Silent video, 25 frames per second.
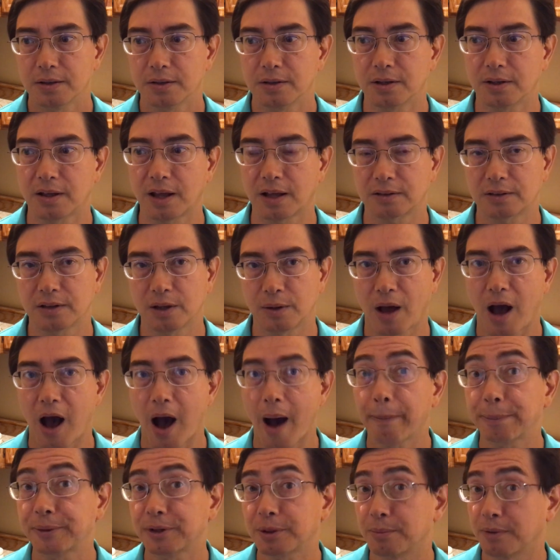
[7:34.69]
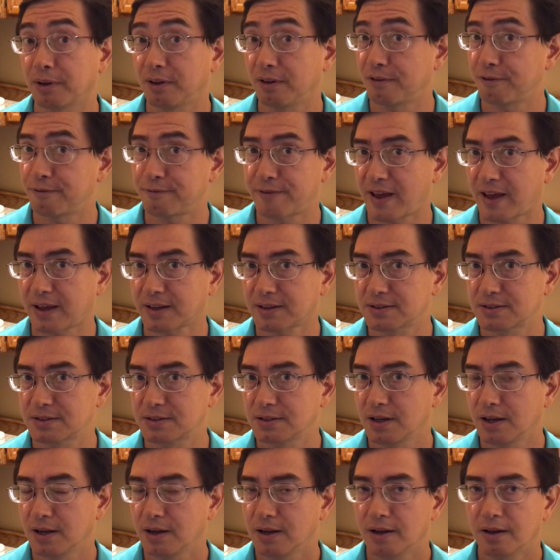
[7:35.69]
to get the optimal
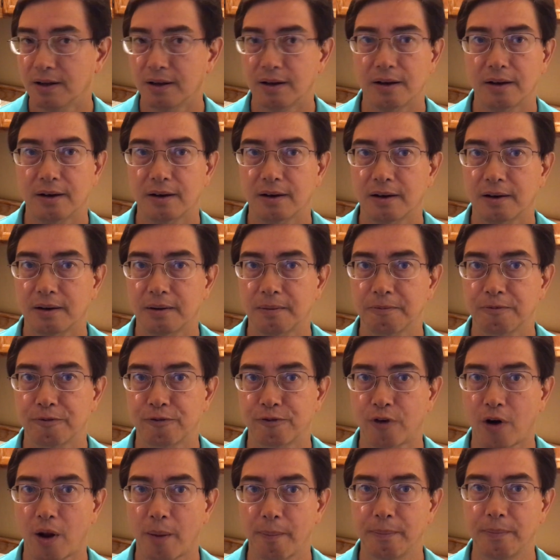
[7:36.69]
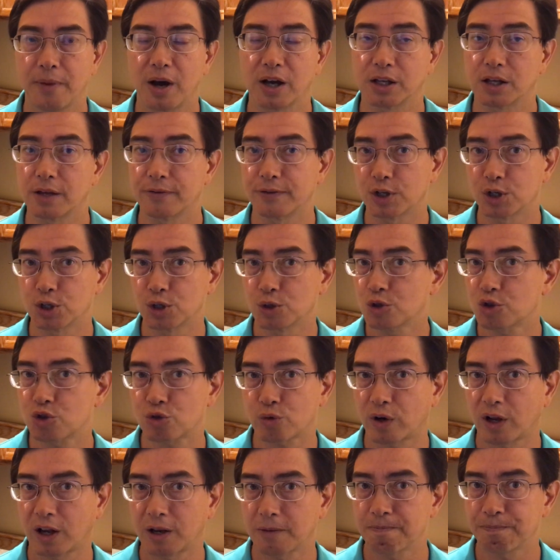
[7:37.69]
effects from a given
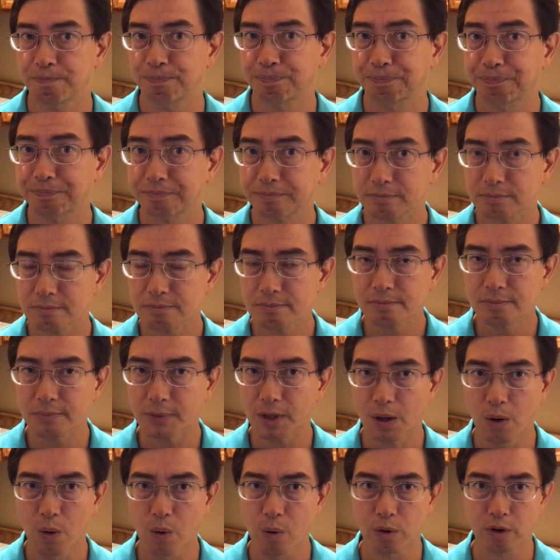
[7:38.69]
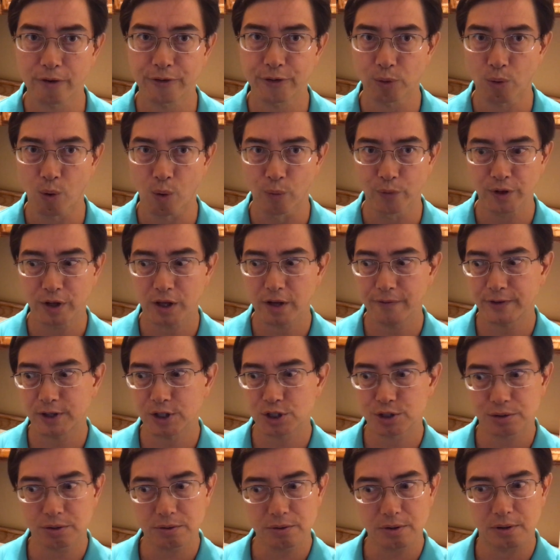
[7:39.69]
nutrient. Or if you're only
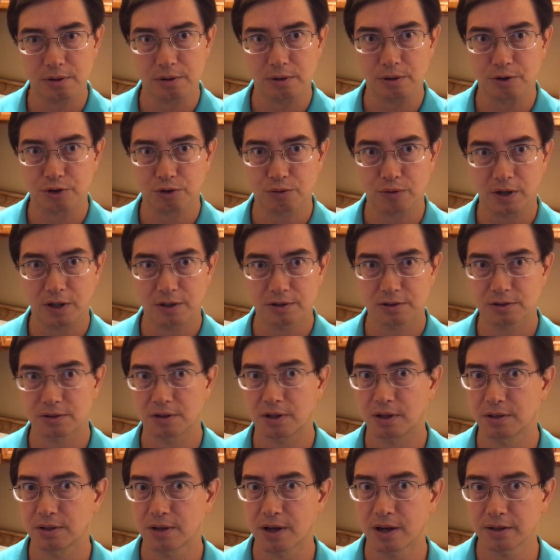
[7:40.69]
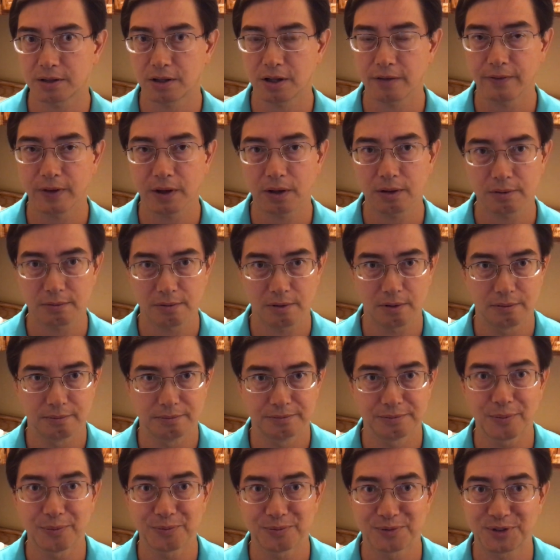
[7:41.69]
giving certain nutrients and not giving,
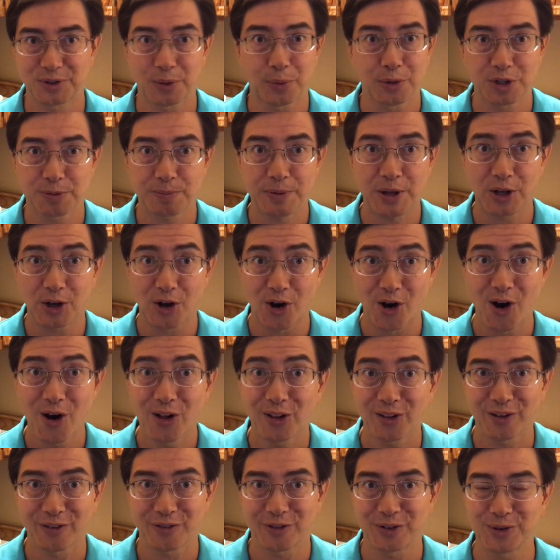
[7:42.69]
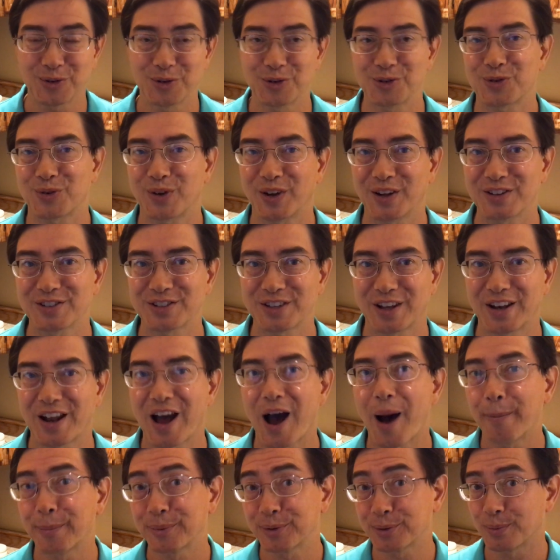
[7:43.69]
so to speak, all of the nutrients
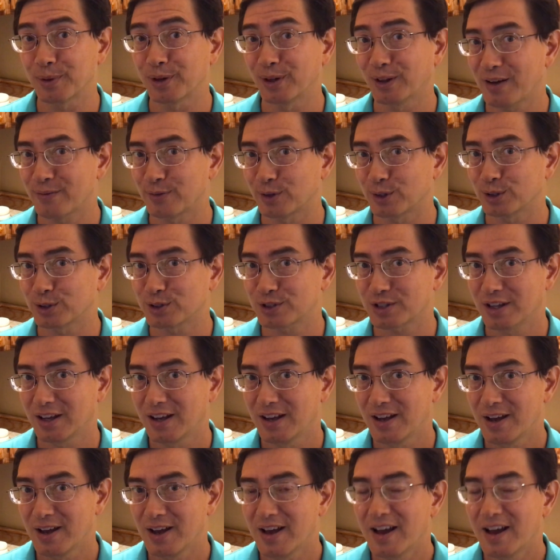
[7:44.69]
at optimal levels,